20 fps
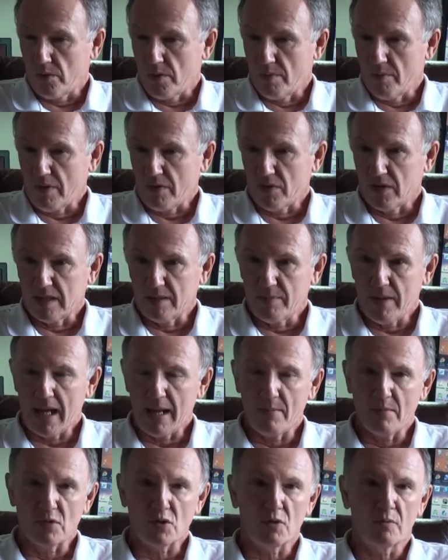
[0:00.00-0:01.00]
the monthly
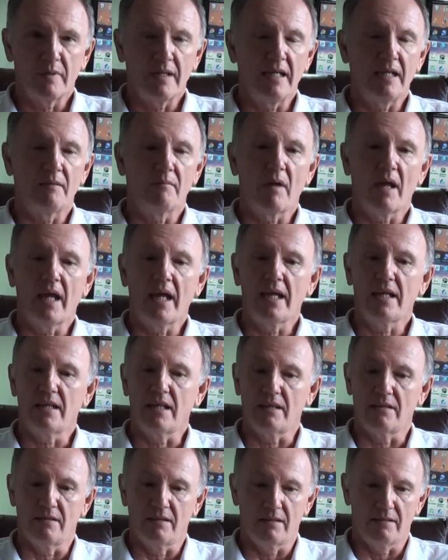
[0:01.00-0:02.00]
payments are being made
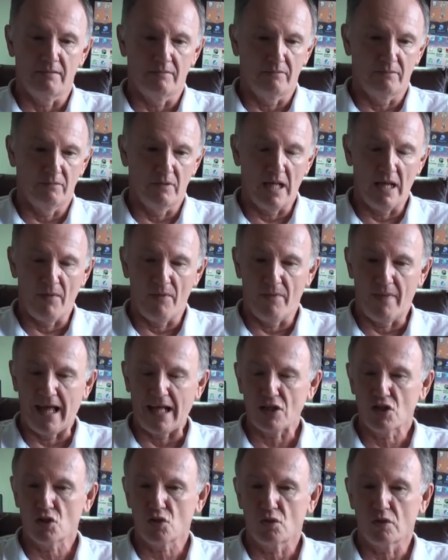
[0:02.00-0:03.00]
and
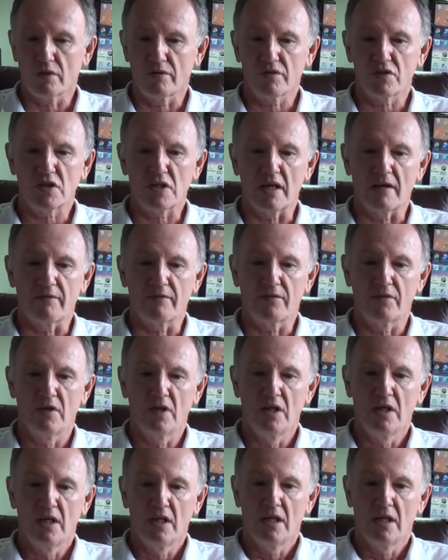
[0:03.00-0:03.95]
that sort of stuff